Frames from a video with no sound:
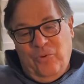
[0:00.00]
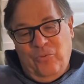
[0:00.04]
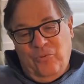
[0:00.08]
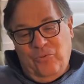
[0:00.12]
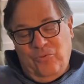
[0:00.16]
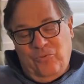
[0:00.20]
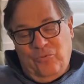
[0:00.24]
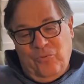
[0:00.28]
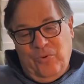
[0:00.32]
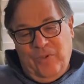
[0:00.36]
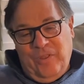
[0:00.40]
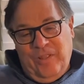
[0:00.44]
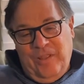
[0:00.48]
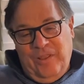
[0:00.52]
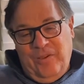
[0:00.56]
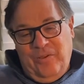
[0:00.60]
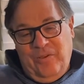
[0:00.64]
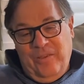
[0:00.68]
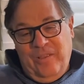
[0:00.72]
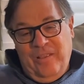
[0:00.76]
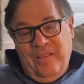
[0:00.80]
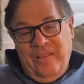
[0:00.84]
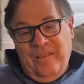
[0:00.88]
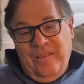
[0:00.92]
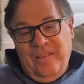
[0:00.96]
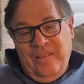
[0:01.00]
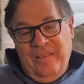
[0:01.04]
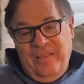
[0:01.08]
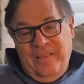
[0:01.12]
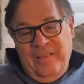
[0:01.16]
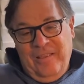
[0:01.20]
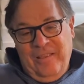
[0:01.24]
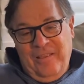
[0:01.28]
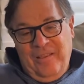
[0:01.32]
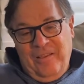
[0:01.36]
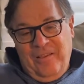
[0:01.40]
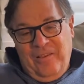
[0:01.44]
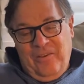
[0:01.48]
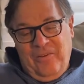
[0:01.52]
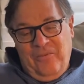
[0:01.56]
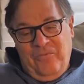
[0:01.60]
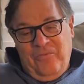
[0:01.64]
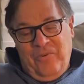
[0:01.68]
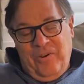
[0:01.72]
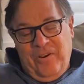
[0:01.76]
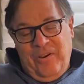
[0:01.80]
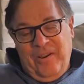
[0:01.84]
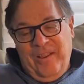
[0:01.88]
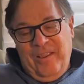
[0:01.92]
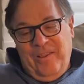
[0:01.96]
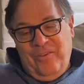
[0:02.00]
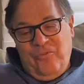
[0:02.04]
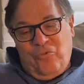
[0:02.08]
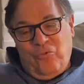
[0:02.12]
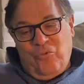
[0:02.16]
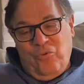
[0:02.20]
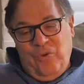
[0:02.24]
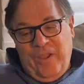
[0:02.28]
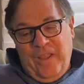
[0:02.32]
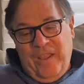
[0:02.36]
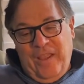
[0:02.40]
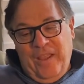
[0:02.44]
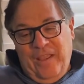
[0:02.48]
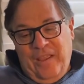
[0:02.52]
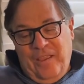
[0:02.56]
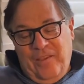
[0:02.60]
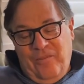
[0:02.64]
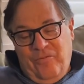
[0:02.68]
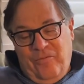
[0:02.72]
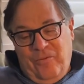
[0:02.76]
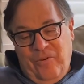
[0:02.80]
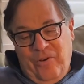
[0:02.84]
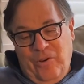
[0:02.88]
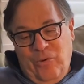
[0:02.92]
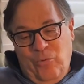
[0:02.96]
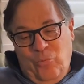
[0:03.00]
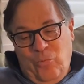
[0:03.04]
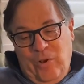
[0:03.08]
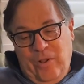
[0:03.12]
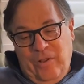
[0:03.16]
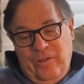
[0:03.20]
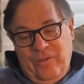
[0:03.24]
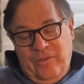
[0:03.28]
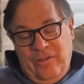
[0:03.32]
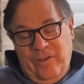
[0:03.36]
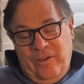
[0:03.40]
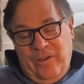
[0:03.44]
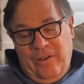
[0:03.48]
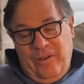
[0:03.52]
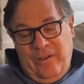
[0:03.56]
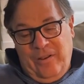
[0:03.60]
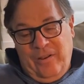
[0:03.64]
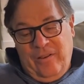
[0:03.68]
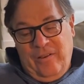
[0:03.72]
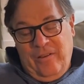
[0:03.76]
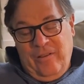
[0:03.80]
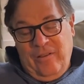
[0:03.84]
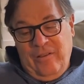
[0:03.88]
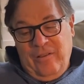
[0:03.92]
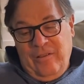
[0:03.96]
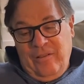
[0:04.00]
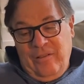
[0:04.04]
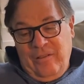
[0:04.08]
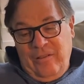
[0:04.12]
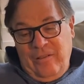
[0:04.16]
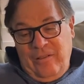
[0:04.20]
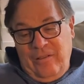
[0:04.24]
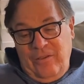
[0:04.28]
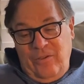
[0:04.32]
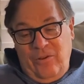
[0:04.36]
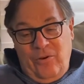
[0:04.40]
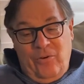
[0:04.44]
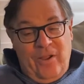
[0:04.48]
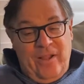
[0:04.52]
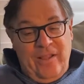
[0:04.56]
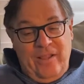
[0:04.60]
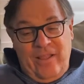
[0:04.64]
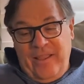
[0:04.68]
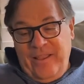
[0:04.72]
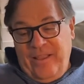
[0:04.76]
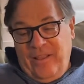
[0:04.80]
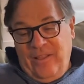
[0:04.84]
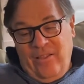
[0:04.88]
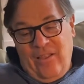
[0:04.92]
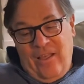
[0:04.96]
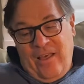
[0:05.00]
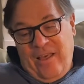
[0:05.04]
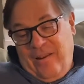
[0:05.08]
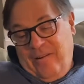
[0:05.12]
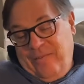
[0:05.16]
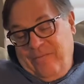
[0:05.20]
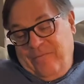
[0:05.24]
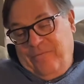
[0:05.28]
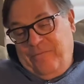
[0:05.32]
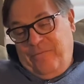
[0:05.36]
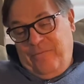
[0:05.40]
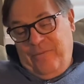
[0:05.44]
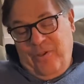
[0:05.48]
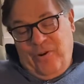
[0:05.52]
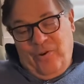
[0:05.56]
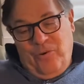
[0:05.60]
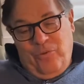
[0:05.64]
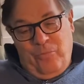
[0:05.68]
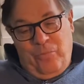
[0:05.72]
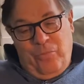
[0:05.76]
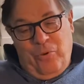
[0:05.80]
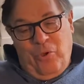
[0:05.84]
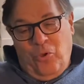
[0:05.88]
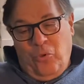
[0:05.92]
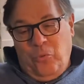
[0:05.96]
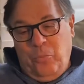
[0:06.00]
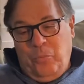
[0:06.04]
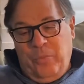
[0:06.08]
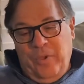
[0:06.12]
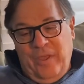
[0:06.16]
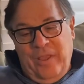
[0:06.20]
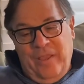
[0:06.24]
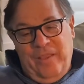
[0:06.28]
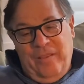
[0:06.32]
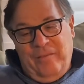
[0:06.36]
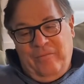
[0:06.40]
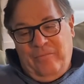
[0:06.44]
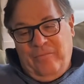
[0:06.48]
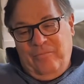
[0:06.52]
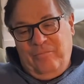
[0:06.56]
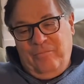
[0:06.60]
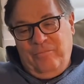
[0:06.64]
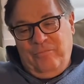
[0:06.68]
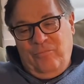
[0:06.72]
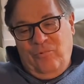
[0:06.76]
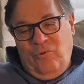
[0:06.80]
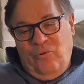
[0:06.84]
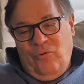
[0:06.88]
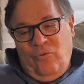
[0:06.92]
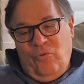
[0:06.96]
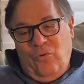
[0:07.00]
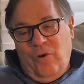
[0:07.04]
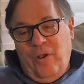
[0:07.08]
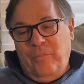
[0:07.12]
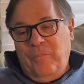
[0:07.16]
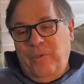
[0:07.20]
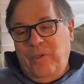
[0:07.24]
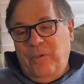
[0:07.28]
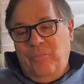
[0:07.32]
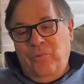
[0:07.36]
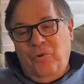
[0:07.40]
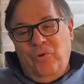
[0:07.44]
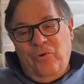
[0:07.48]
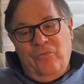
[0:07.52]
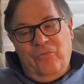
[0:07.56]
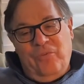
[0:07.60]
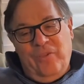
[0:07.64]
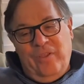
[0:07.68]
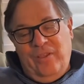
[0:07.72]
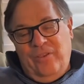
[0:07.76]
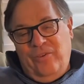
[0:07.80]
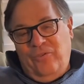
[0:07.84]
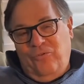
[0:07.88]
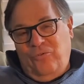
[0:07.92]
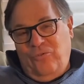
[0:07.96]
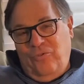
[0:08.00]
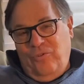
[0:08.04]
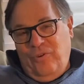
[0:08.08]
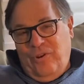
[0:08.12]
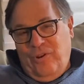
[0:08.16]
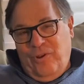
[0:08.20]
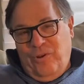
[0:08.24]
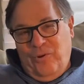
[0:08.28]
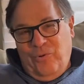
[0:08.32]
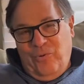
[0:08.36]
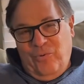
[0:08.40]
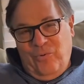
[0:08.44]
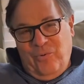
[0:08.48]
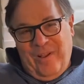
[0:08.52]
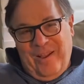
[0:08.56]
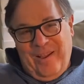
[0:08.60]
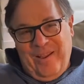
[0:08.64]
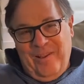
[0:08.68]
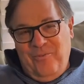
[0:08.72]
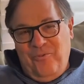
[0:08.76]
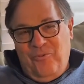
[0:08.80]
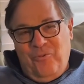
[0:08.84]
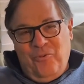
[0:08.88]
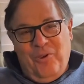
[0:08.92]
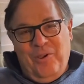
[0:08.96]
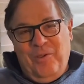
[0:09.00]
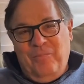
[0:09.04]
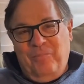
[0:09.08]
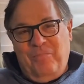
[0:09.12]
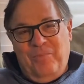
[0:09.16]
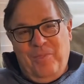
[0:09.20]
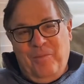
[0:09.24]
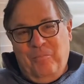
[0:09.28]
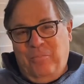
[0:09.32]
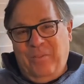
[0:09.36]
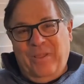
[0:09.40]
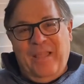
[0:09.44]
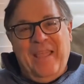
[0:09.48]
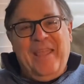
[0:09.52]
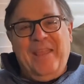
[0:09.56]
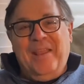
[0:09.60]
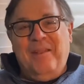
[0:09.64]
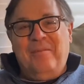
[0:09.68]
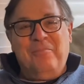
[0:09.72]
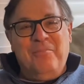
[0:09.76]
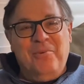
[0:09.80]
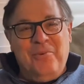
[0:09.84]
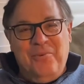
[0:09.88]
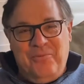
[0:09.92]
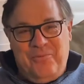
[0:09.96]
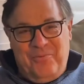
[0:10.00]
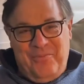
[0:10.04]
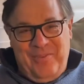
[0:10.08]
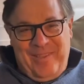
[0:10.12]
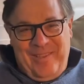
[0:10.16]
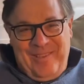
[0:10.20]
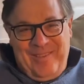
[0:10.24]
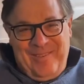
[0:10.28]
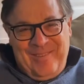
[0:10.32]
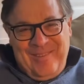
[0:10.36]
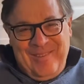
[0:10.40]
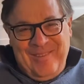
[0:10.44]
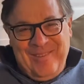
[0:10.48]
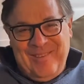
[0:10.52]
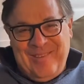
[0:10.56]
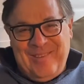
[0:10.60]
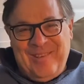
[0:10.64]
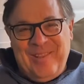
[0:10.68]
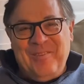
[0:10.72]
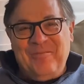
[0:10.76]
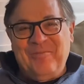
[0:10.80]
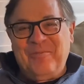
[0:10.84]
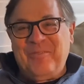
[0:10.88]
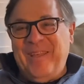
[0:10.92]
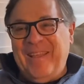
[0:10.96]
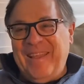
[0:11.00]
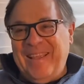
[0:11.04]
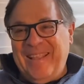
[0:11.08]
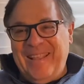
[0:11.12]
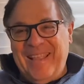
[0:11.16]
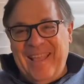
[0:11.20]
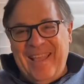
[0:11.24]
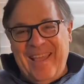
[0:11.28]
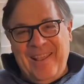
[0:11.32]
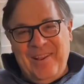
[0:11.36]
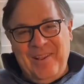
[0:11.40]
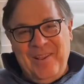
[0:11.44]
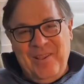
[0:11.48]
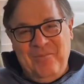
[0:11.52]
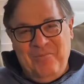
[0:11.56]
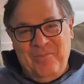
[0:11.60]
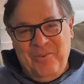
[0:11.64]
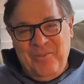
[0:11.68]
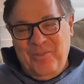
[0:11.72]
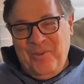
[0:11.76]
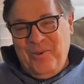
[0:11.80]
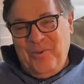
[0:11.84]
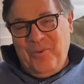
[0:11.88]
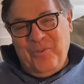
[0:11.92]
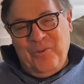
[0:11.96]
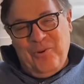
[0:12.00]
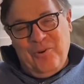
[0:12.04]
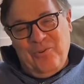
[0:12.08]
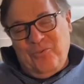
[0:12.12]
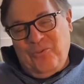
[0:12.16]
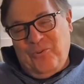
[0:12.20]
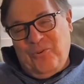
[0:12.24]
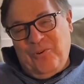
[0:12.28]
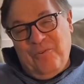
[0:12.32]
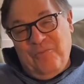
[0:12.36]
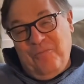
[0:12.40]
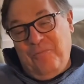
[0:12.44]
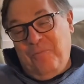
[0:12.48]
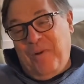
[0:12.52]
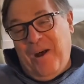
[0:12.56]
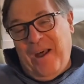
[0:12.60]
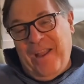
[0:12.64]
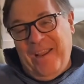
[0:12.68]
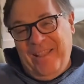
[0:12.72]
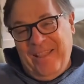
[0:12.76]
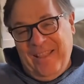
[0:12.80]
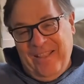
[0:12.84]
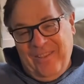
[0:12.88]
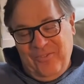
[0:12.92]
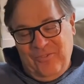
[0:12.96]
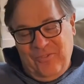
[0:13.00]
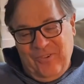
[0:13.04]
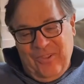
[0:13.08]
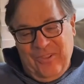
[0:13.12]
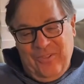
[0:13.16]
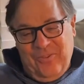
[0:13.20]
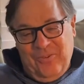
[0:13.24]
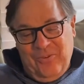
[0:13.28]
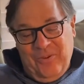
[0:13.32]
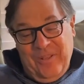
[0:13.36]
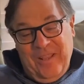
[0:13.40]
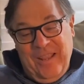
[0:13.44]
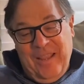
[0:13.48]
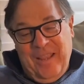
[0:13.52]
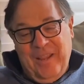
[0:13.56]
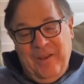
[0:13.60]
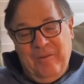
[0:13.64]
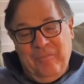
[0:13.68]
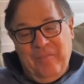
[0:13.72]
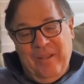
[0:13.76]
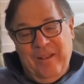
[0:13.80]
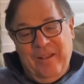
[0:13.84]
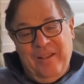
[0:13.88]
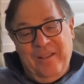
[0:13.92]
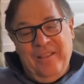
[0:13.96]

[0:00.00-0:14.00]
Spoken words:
was really very intriguing and very well done. I like a lot of, pulpy, crummy movies. I enjoy the Blade movies and stuff like that, even though they're sort of mindless entertainment.